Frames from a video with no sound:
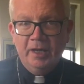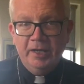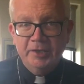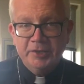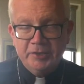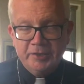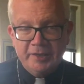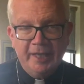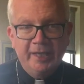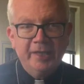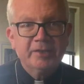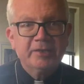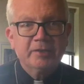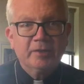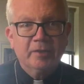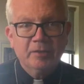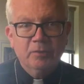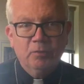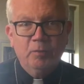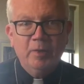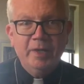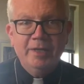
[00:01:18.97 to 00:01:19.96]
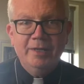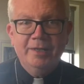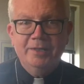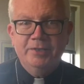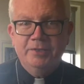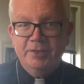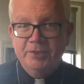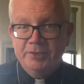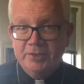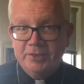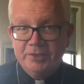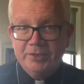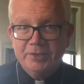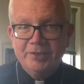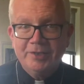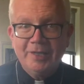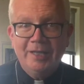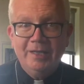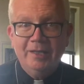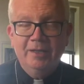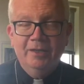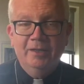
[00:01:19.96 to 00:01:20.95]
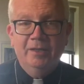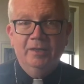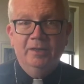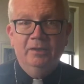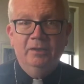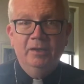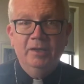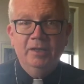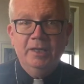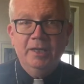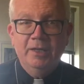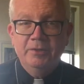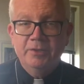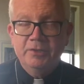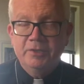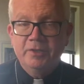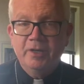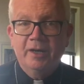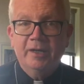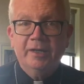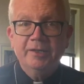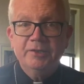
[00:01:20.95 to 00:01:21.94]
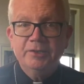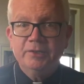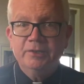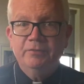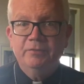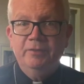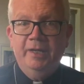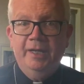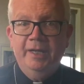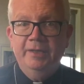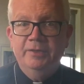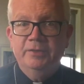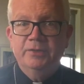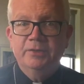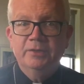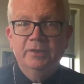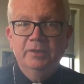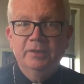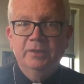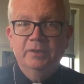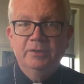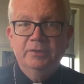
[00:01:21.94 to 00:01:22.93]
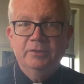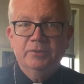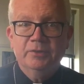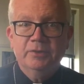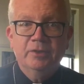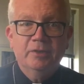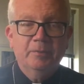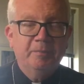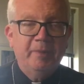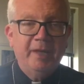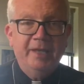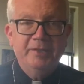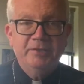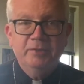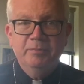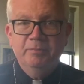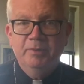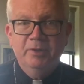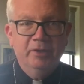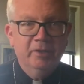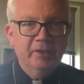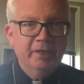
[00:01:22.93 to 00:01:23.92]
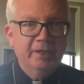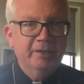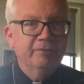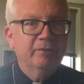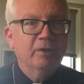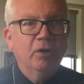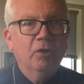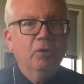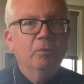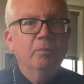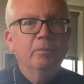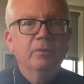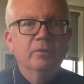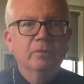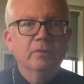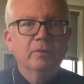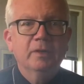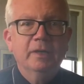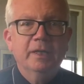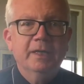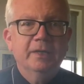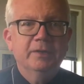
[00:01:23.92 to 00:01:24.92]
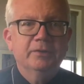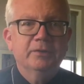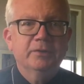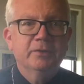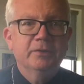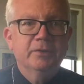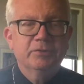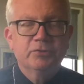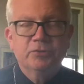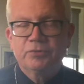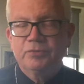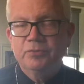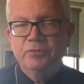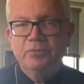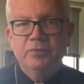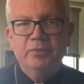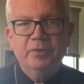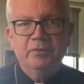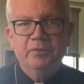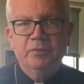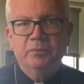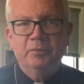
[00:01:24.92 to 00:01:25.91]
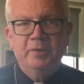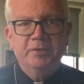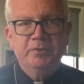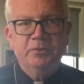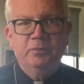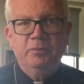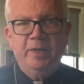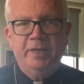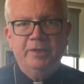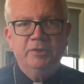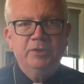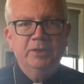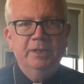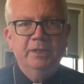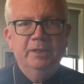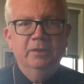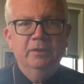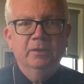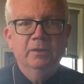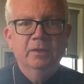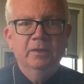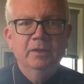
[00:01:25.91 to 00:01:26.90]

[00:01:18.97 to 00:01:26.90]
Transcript: a solitary witness, as a sentinel in the darkest of nights to the possibility of hope and to the truth of the resurrection